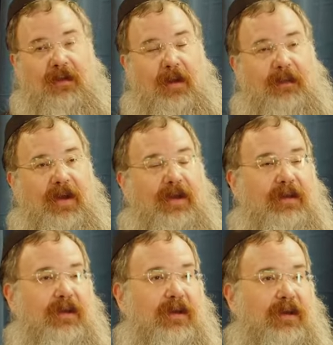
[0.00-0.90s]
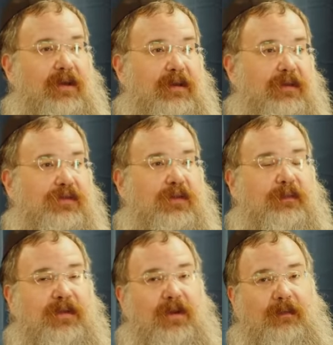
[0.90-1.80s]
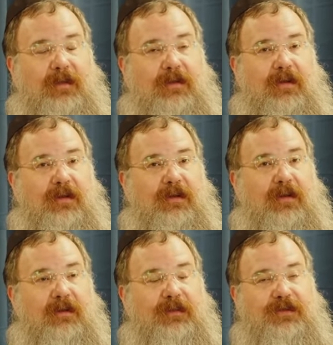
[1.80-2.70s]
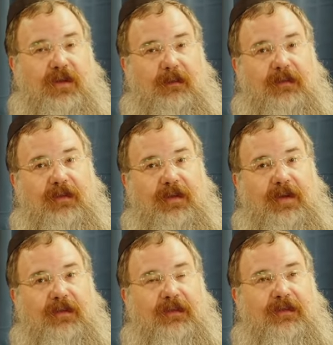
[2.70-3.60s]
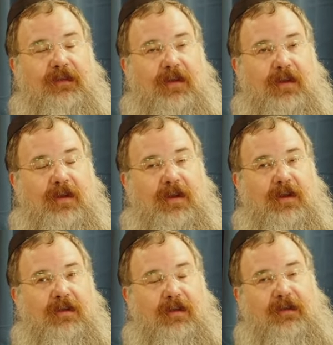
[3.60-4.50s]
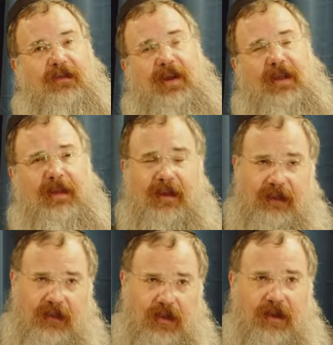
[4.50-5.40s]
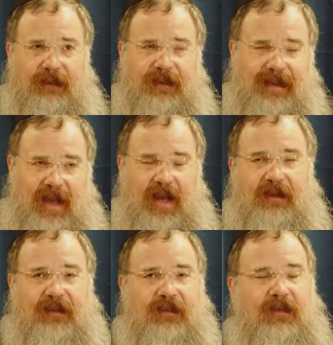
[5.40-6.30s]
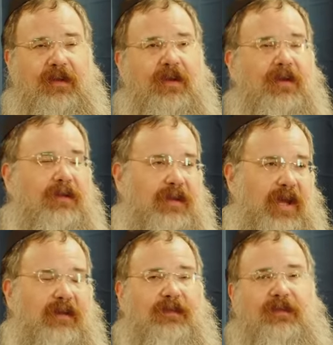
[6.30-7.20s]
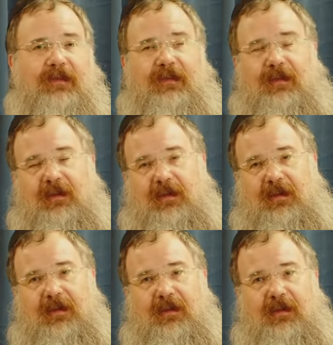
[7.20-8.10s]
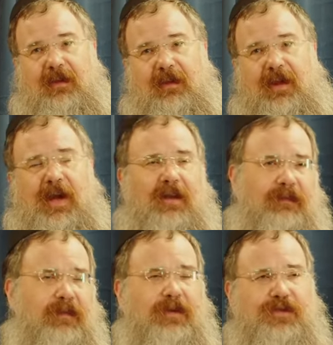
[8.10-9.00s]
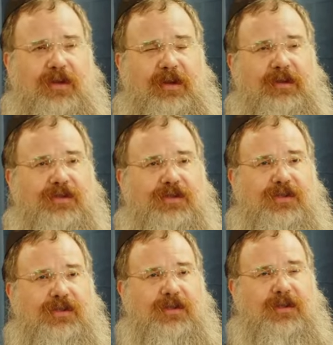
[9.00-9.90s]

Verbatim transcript: Rabbi uh, Yehoshua Binyamin Gordon, all of Shalom. So his yahrzeit, I think, is Chof Tes Teves Aleph Derish Chedish.